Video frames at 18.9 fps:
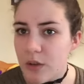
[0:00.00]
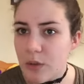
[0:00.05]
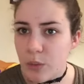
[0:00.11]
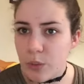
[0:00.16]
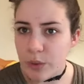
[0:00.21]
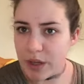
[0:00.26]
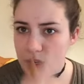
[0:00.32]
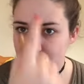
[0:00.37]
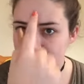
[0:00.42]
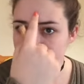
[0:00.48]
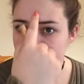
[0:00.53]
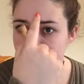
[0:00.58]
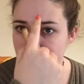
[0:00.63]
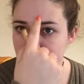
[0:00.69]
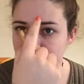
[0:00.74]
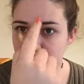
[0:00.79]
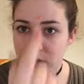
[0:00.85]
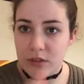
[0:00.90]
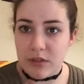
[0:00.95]
weird
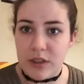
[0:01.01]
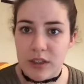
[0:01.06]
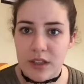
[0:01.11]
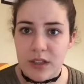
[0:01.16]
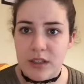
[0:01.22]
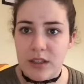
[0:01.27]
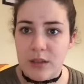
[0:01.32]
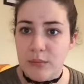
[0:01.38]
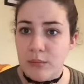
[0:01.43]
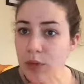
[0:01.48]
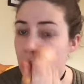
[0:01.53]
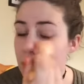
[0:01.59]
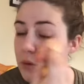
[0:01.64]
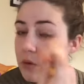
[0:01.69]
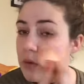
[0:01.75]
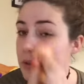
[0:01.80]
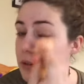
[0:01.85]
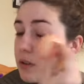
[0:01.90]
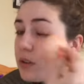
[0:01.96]
spot things and
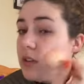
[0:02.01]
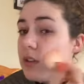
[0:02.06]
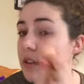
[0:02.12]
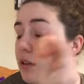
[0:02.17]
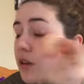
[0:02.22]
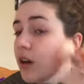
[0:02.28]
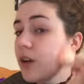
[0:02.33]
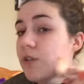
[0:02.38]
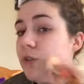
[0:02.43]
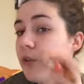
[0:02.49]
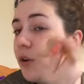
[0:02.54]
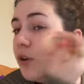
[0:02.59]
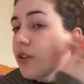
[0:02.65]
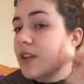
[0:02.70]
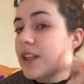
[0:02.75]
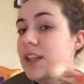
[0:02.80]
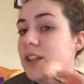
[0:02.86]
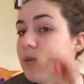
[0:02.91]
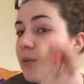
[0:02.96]
moles, so I thought
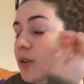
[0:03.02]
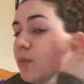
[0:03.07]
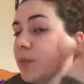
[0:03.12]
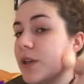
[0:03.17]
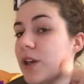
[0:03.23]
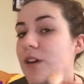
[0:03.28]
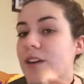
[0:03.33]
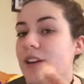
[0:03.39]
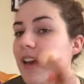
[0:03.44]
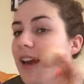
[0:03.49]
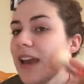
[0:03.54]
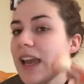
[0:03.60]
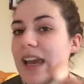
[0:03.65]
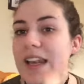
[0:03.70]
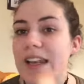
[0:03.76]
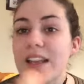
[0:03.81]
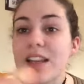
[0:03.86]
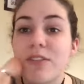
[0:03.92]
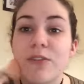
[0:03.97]
this would be okay.
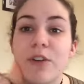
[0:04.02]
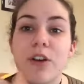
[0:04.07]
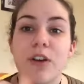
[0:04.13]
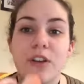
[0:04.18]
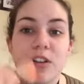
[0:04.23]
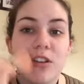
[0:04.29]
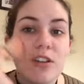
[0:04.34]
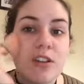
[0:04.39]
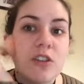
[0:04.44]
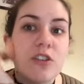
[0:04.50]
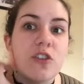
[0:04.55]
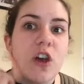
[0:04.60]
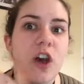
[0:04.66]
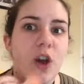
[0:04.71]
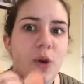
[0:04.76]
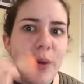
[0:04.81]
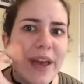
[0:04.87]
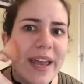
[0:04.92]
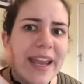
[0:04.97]
And this feels
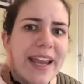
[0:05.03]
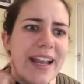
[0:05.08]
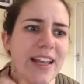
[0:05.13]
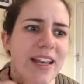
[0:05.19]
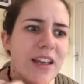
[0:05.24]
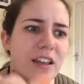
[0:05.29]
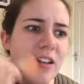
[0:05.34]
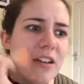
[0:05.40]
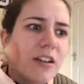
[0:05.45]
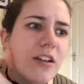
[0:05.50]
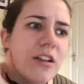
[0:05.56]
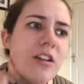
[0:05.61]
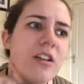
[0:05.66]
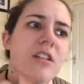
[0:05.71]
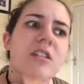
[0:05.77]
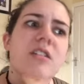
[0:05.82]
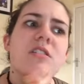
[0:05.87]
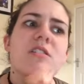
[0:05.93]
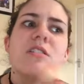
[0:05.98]
so alien.
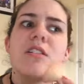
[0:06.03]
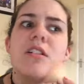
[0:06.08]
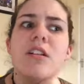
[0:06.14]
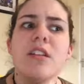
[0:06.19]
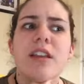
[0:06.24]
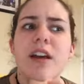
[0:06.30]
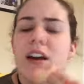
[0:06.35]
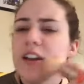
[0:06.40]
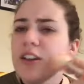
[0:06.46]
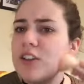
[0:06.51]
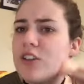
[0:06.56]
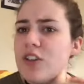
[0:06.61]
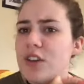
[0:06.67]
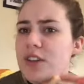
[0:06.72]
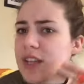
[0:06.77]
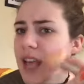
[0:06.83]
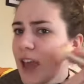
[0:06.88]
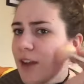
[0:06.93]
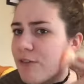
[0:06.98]
I used to do
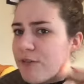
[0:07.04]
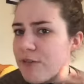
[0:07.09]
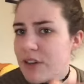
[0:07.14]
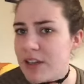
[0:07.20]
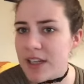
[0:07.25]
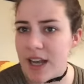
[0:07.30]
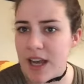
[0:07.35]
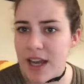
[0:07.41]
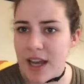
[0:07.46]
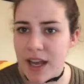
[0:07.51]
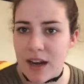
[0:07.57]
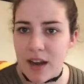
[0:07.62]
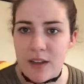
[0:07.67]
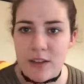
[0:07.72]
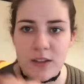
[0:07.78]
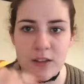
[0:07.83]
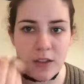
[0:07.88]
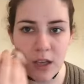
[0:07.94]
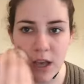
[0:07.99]
this every day, and I
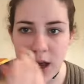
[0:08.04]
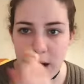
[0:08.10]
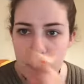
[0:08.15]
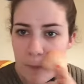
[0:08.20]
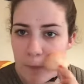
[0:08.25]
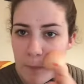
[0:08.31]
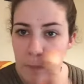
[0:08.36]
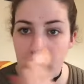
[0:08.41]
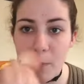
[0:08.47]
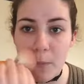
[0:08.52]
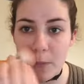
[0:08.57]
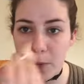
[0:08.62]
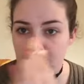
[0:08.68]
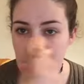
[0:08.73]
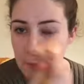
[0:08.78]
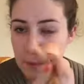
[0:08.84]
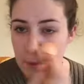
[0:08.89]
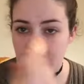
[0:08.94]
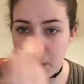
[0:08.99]
just cannot remember
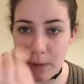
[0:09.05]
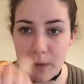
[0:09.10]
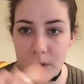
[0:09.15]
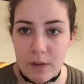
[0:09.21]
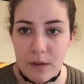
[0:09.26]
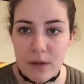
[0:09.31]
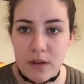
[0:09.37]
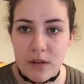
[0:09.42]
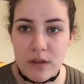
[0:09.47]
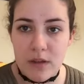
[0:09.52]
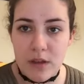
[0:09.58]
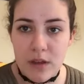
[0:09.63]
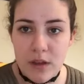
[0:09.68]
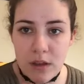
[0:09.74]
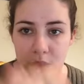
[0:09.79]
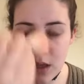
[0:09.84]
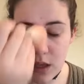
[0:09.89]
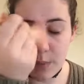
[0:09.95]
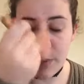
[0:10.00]
doing it.
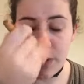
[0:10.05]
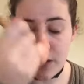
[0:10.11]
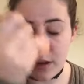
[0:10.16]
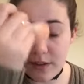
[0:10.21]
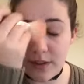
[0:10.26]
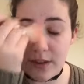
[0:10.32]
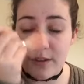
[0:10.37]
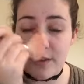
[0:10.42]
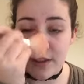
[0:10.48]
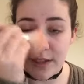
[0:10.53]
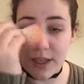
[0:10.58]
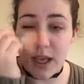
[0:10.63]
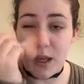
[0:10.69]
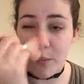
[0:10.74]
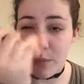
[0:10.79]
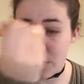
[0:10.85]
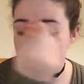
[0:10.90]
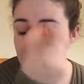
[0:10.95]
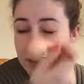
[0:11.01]
I mean, yes I
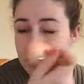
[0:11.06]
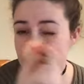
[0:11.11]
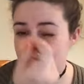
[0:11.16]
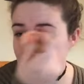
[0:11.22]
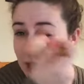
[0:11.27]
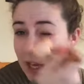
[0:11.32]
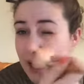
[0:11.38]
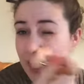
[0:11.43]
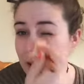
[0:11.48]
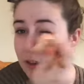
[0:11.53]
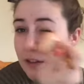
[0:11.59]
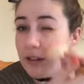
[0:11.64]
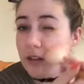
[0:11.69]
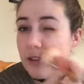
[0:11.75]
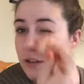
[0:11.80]
can, but I just can't.